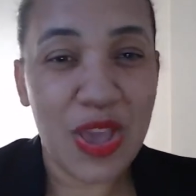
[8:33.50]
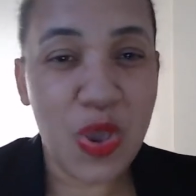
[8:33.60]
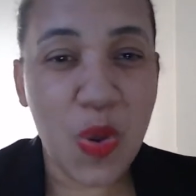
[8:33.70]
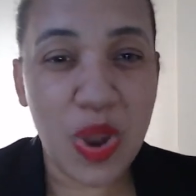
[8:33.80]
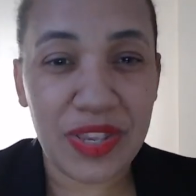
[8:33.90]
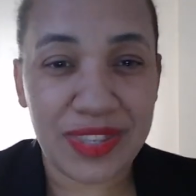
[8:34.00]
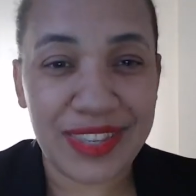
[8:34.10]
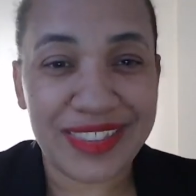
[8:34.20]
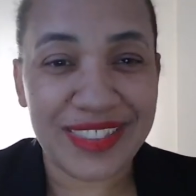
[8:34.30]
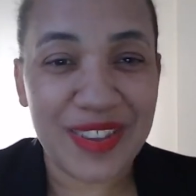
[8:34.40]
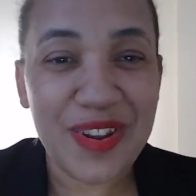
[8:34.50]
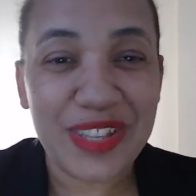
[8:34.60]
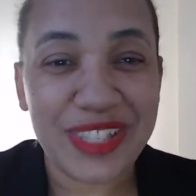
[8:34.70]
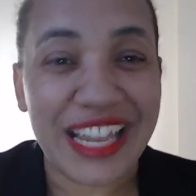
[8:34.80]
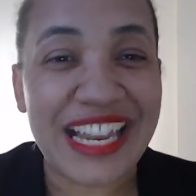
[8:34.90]
you understood
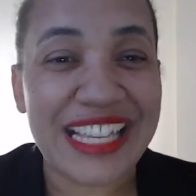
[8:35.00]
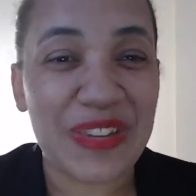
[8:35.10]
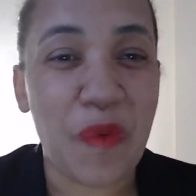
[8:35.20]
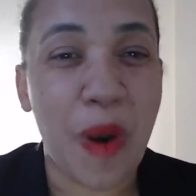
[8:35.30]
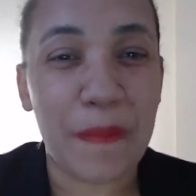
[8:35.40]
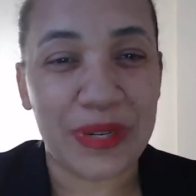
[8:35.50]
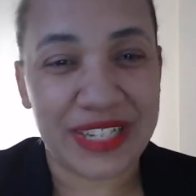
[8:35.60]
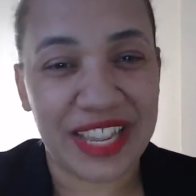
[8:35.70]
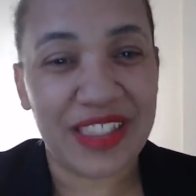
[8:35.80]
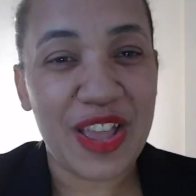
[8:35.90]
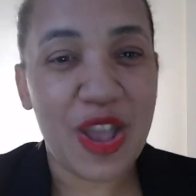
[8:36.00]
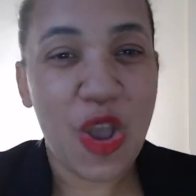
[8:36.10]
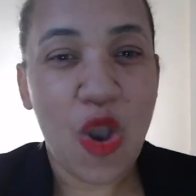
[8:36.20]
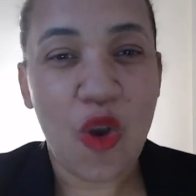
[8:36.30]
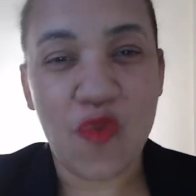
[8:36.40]
at least 1%
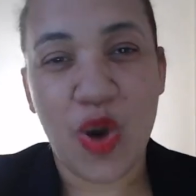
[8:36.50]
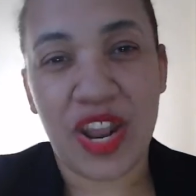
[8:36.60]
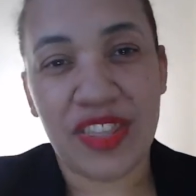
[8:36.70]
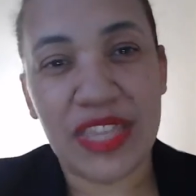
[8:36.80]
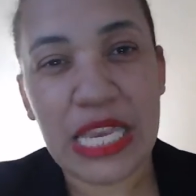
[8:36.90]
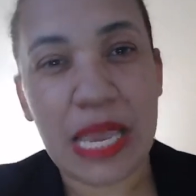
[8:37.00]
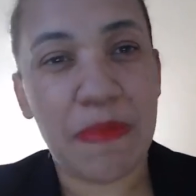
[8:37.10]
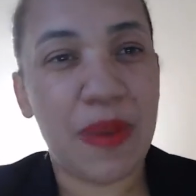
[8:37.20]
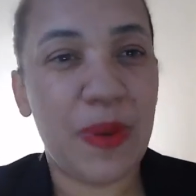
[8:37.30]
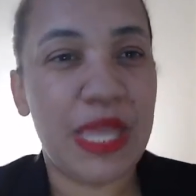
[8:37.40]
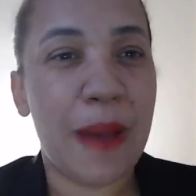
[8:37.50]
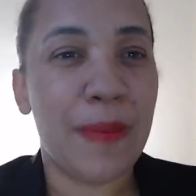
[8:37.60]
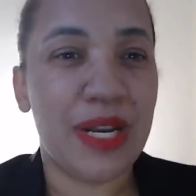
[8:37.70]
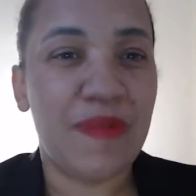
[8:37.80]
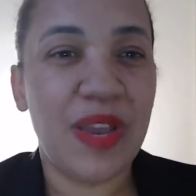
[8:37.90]
of what I did, and maybe that
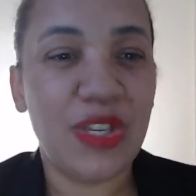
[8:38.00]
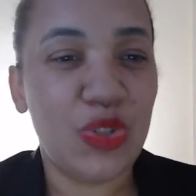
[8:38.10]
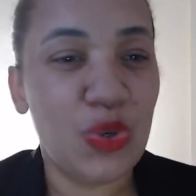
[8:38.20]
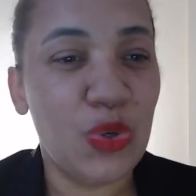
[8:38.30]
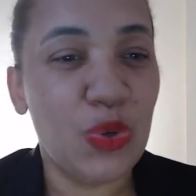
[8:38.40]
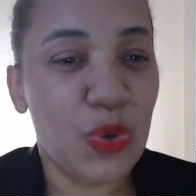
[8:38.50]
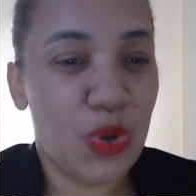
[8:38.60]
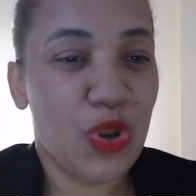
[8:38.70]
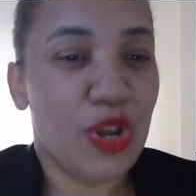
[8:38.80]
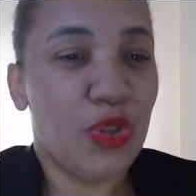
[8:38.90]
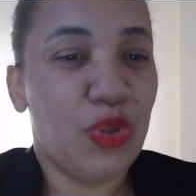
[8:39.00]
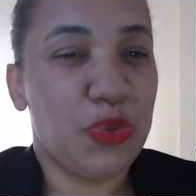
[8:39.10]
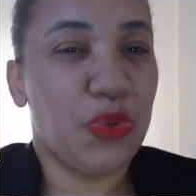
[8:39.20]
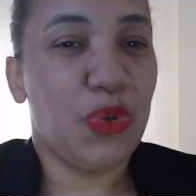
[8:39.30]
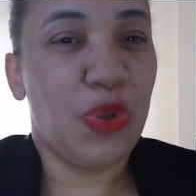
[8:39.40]
motivate you to,
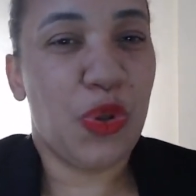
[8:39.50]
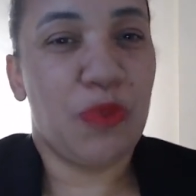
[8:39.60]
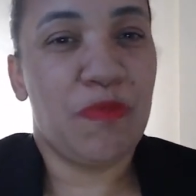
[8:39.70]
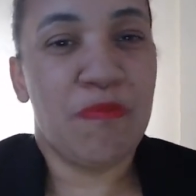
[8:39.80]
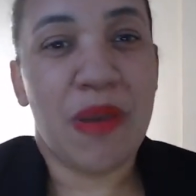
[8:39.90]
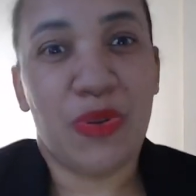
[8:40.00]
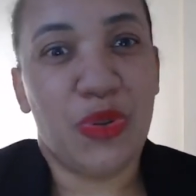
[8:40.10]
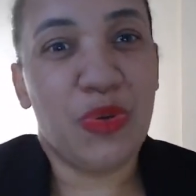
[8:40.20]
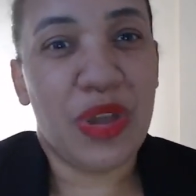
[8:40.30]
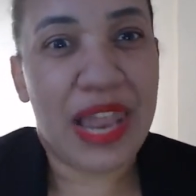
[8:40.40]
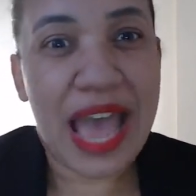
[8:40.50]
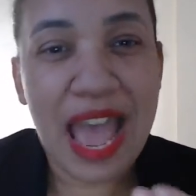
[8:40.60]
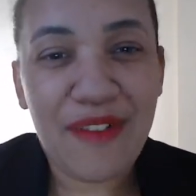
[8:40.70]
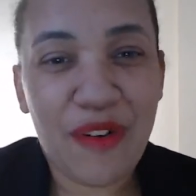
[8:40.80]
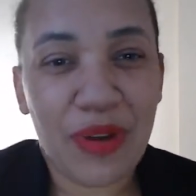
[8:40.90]
maybe to do a
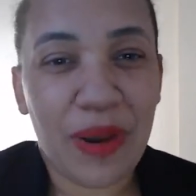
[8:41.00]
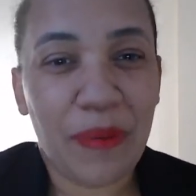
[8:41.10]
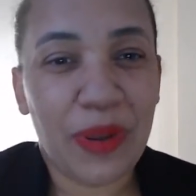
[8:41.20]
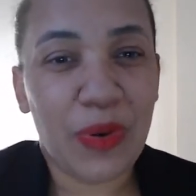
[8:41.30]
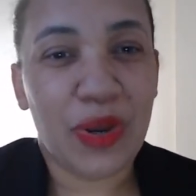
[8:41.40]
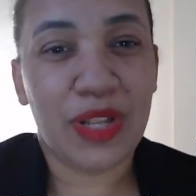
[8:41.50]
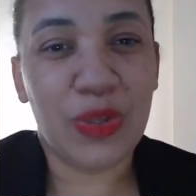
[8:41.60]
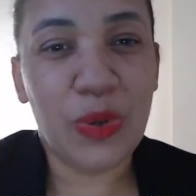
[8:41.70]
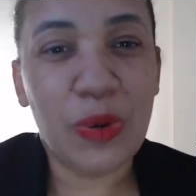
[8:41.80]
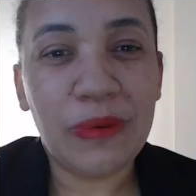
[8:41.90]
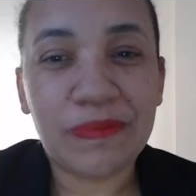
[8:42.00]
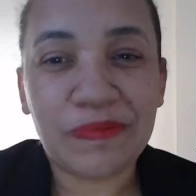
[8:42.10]
live or whatever you want to do.